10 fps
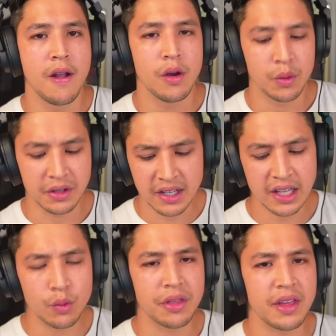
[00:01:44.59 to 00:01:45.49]
We're
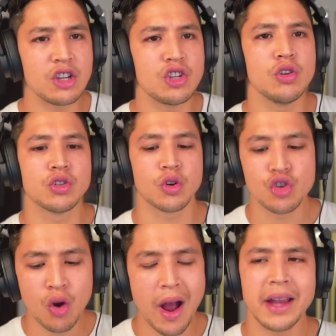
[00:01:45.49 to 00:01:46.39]
dealing with issues or
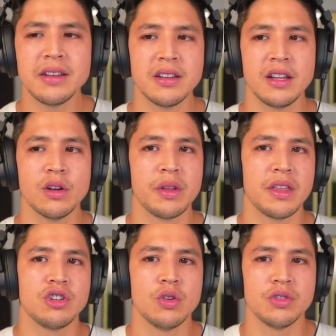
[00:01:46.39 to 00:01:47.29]
trying to deal with
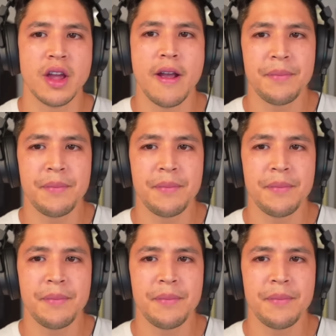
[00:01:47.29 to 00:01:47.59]
issues